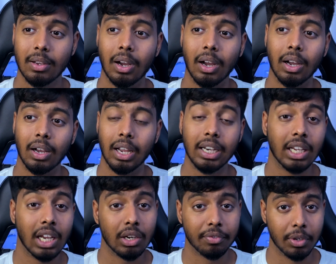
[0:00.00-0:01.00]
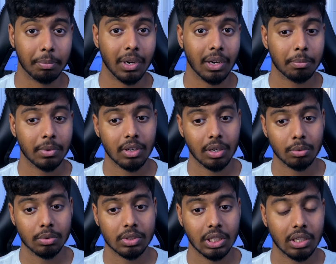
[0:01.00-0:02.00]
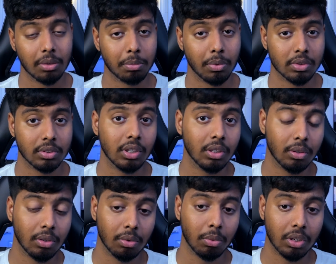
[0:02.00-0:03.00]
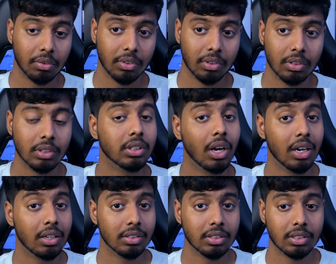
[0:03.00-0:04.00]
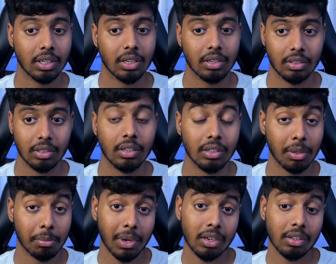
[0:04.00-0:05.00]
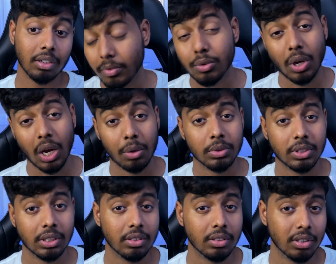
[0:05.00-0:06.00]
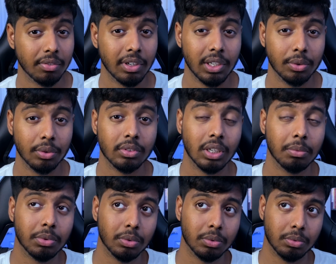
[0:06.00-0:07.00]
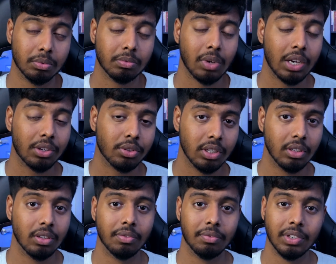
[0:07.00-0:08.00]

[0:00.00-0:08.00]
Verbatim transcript: uh, any kind of department i would say compositing or whatever it is artists are in demand so i would say this is a really good time to actually learn